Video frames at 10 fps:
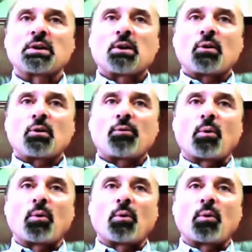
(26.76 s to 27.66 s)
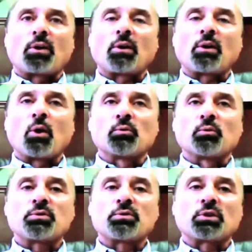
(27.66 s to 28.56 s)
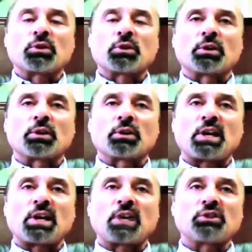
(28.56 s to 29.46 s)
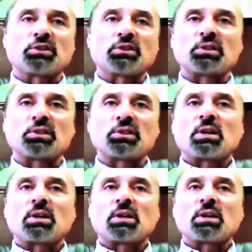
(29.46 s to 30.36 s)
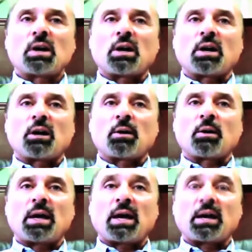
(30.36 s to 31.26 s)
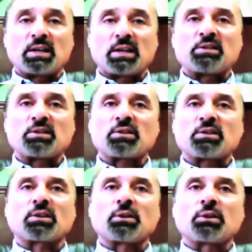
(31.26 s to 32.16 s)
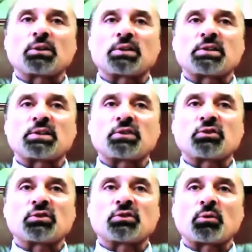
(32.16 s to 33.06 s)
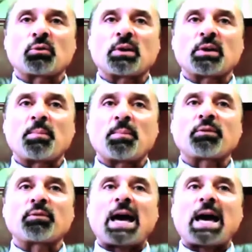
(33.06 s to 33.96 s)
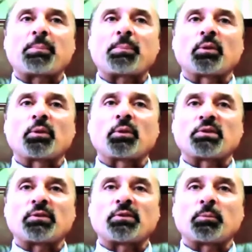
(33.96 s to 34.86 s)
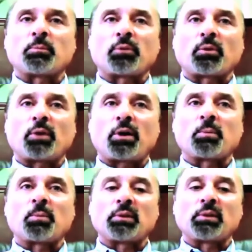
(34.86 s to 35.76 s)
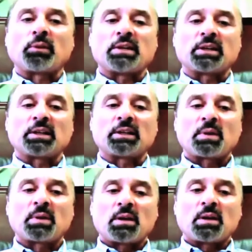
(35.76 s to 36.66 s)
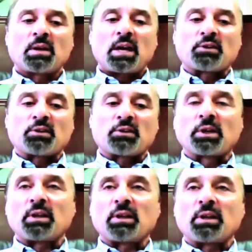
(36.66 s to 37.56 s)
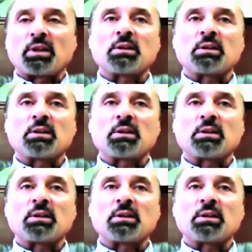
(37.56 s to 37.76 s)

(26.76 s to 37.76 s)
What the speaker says: for loan securitizations and lease securitizations. So the amount of capital that's available for automotive lending has really